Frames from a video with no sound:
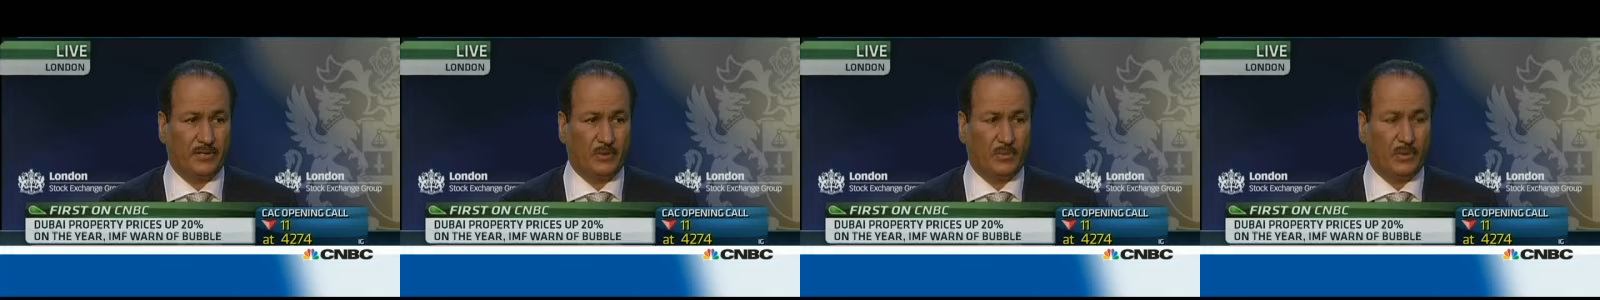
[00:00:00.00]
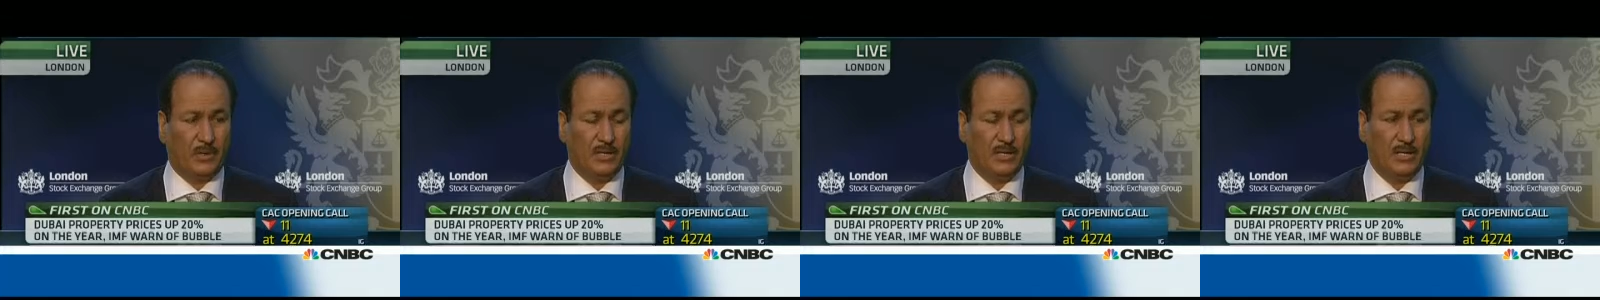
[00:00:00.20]

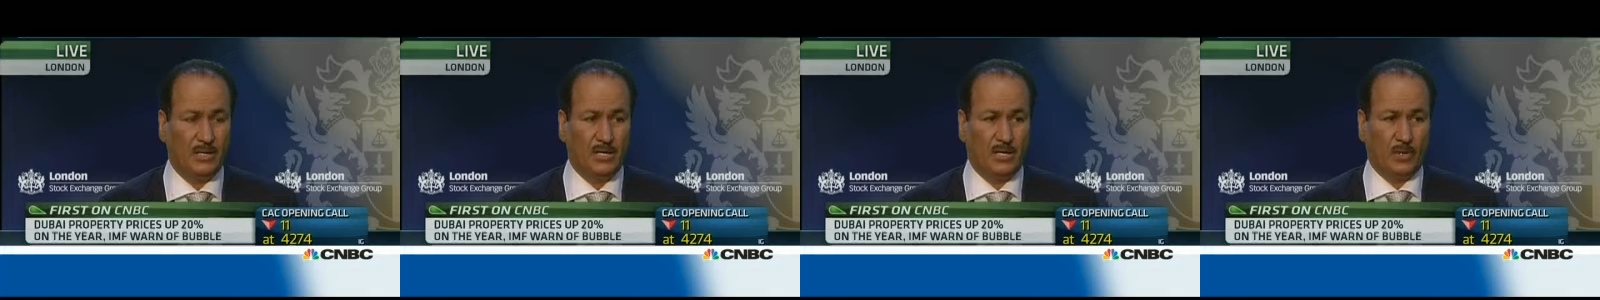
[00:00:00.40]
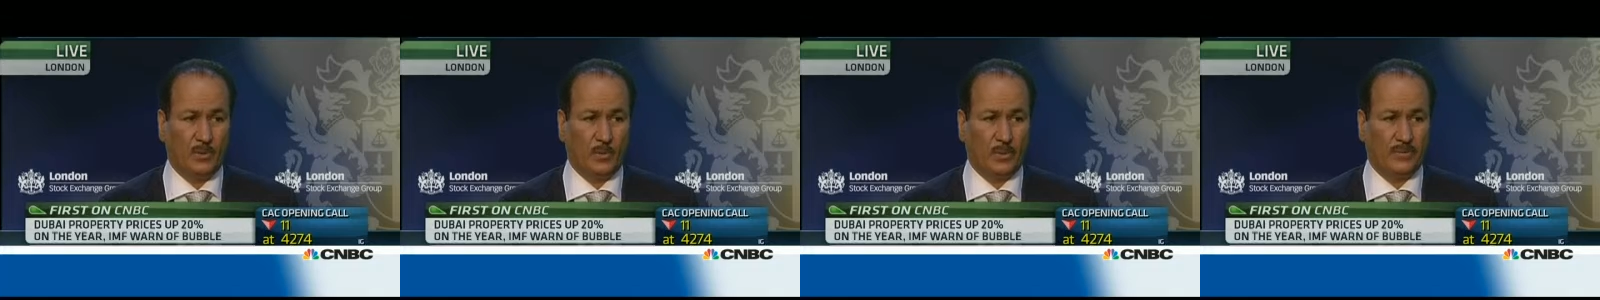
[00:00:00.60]
well,
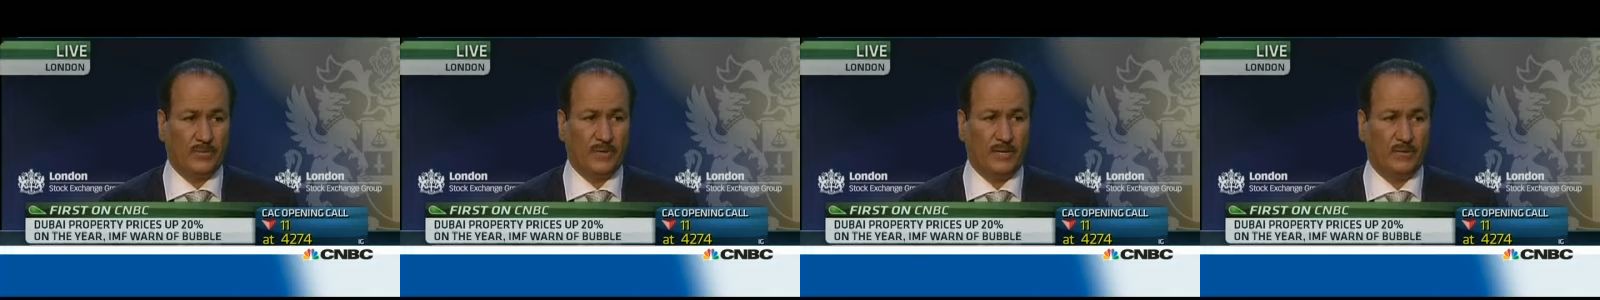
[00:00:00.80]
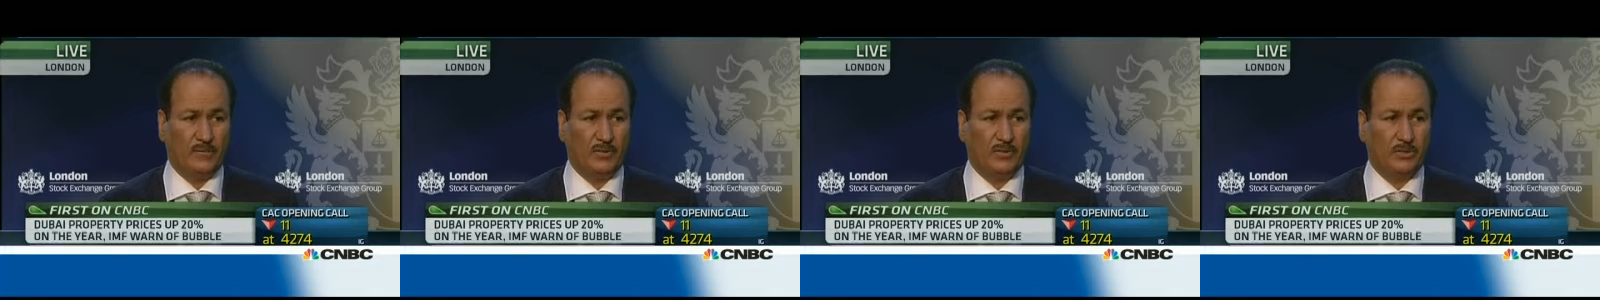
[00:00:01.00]
where we
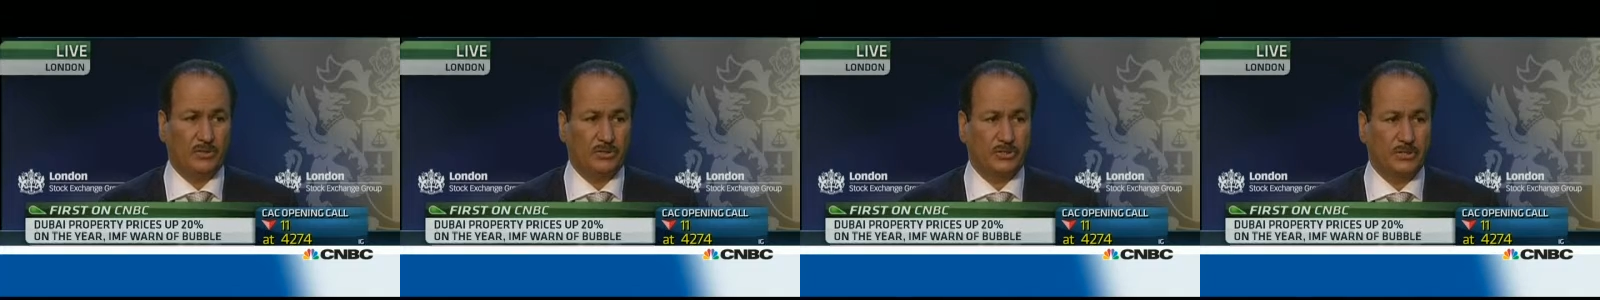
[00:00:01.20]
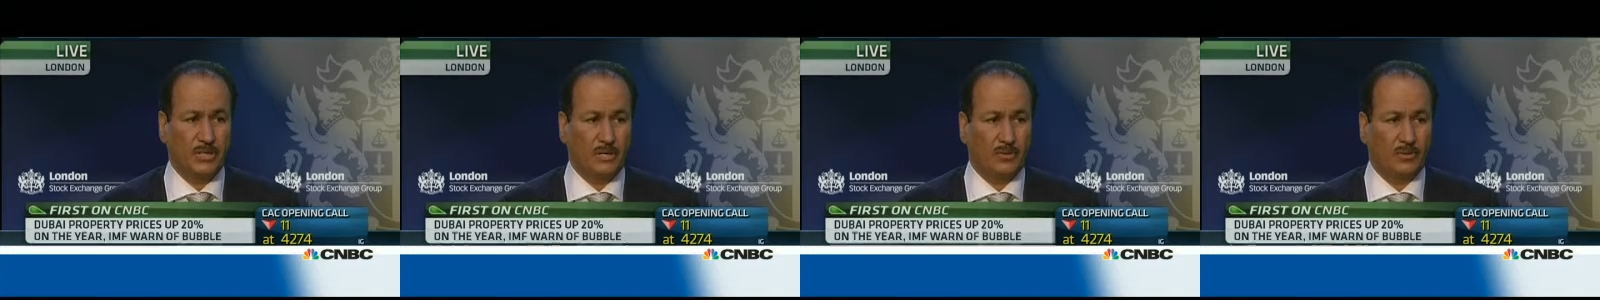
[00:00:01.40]
have launched
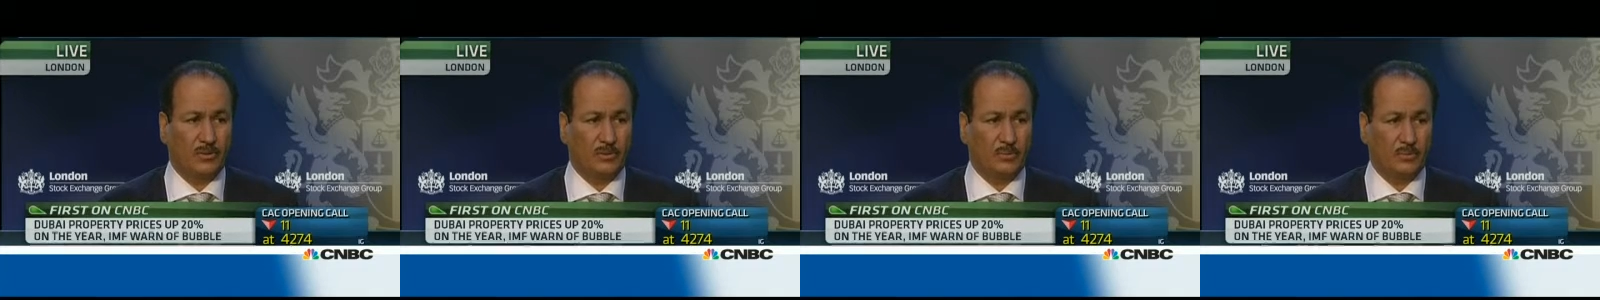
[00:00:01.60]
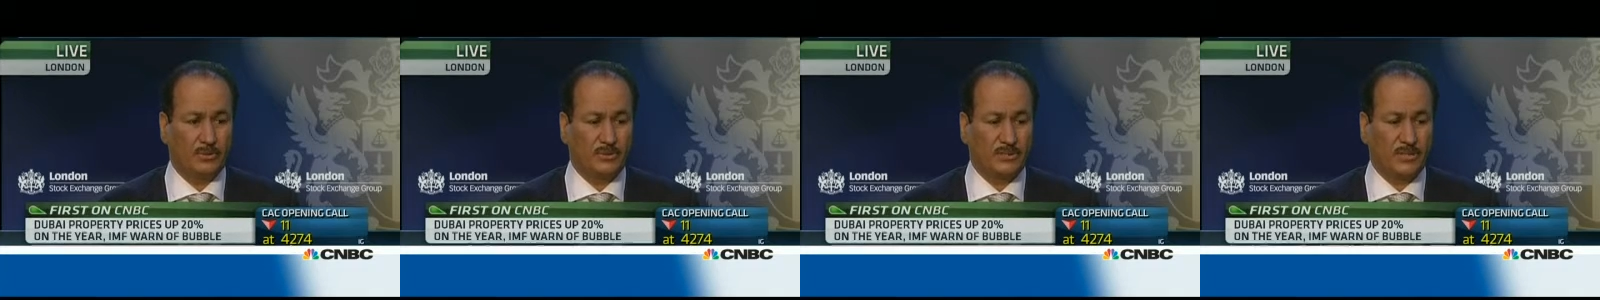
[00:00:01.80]
now
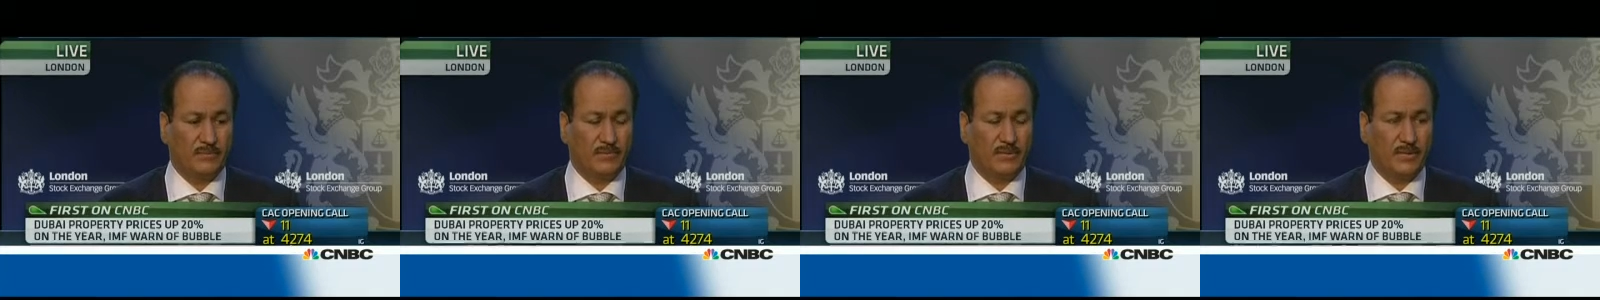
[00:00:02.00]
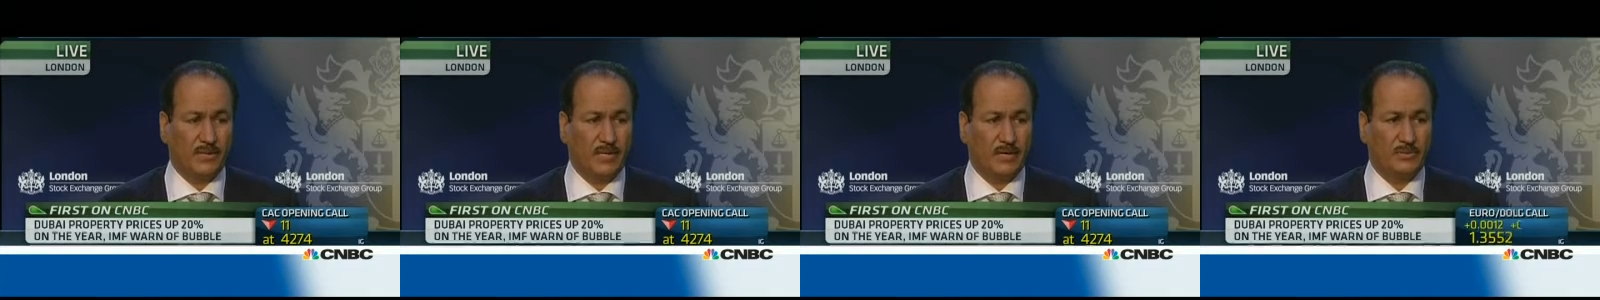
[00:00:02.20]
almost
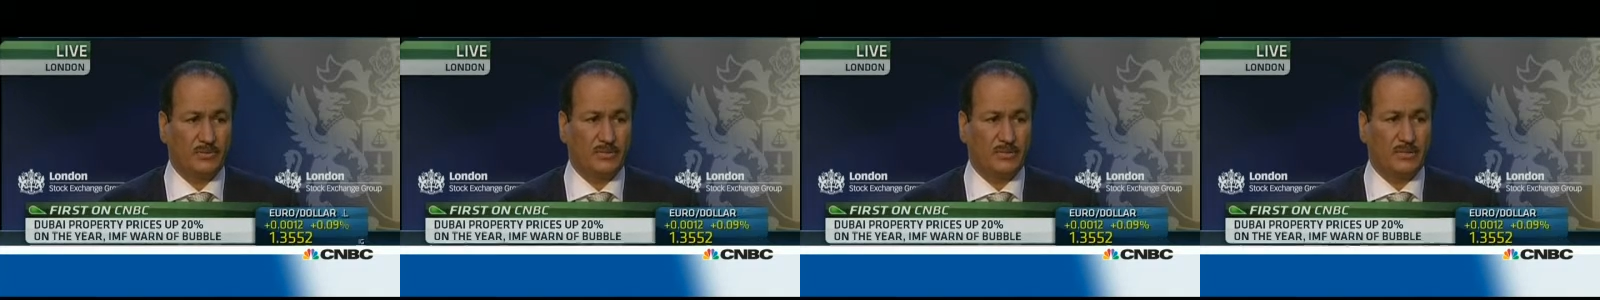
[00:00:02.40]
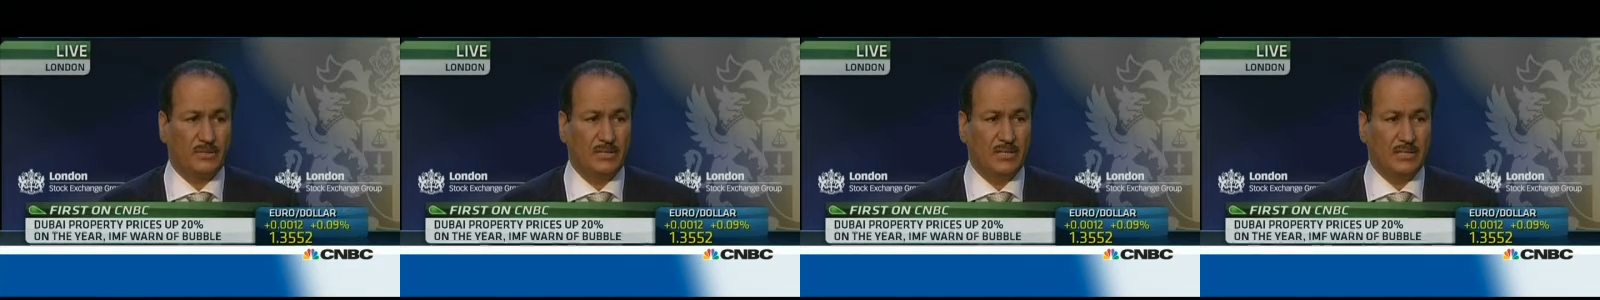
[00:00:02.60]

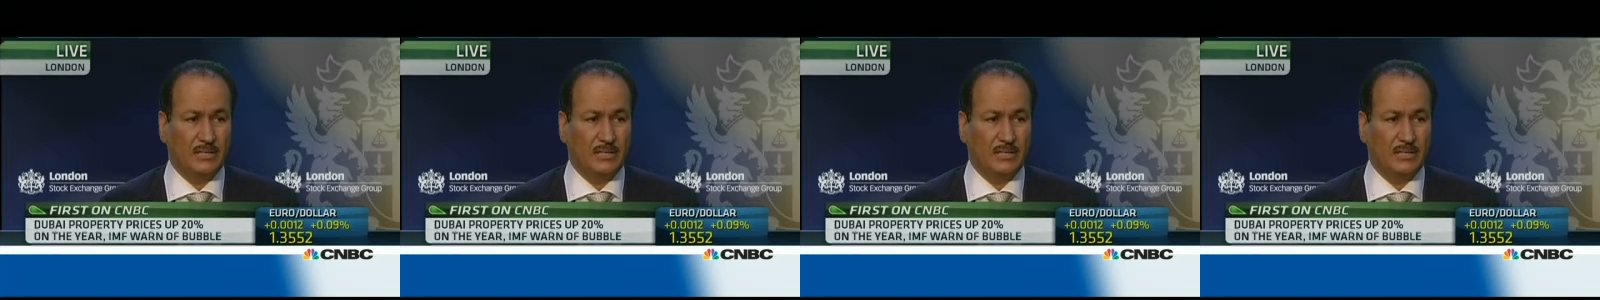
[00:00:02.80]
7,000